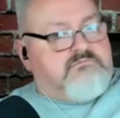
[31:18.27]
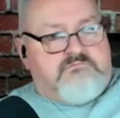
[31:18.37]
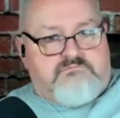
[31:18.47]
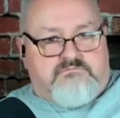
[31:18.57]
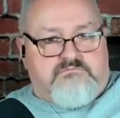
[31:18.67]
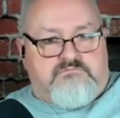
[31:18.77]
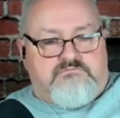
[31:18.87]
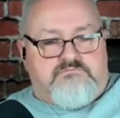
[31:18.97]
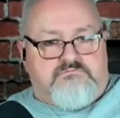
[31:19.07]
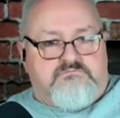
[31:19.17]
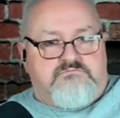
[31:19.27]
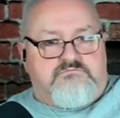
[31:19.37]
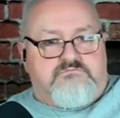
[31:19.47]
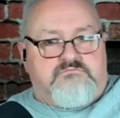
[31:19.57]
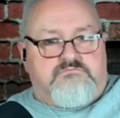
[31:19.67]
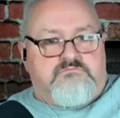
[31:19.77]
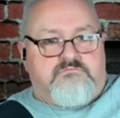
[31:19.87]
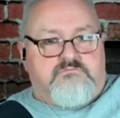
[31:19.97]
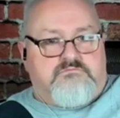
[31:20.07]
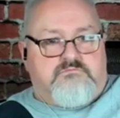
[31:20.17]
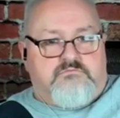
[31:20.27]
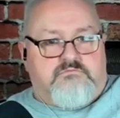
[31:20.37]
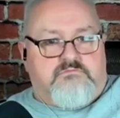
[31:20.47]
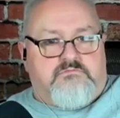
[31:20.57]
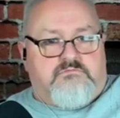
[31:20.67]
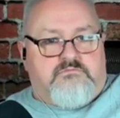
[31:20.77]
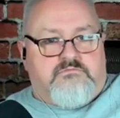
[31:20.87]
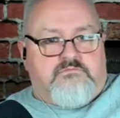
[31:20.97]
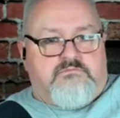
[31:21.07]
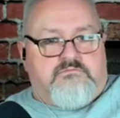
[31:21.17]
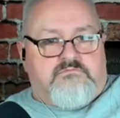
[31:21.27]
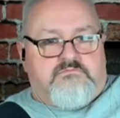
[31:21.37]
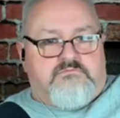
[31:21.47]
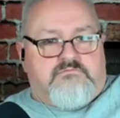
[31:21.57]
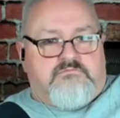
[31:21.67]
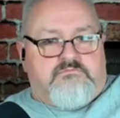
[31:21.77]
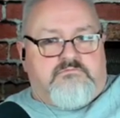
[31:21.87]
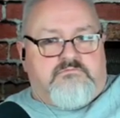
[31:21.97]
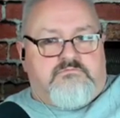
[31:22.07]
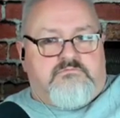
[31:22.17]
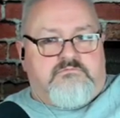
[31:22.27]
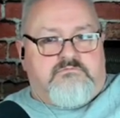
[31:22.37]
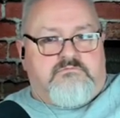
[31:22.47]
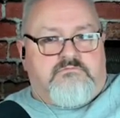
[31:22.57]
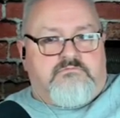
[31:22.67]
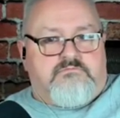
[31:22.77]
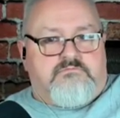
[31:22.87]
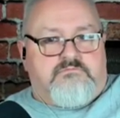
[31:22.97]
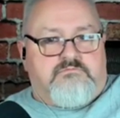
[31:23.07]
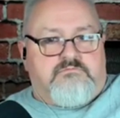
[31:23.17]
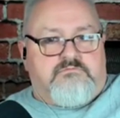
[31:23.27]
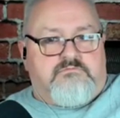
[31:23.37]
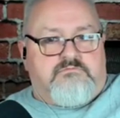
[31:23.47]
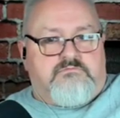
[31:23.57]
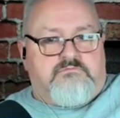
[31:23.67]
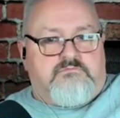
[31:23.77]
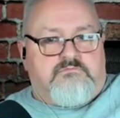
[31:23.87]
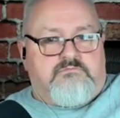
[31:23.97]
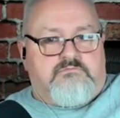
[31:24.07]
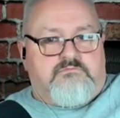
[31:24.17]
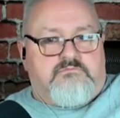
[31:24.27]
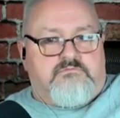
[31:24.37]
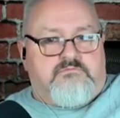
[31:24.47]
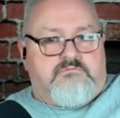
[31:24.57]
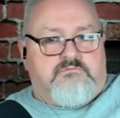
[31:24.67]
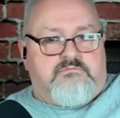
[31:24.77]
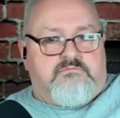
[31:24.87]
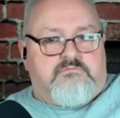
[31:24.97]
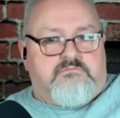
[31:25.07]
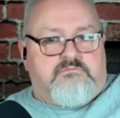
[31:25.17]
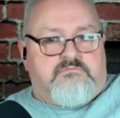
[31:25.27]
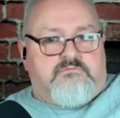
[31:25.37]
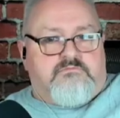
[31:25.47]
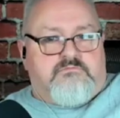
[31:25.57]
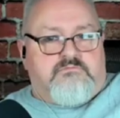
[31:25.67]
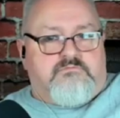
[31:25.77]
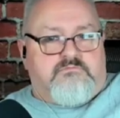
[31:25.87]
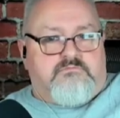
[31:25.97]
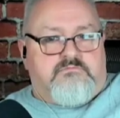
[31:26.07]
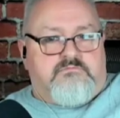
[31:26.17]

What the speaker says: The person shown says nothing.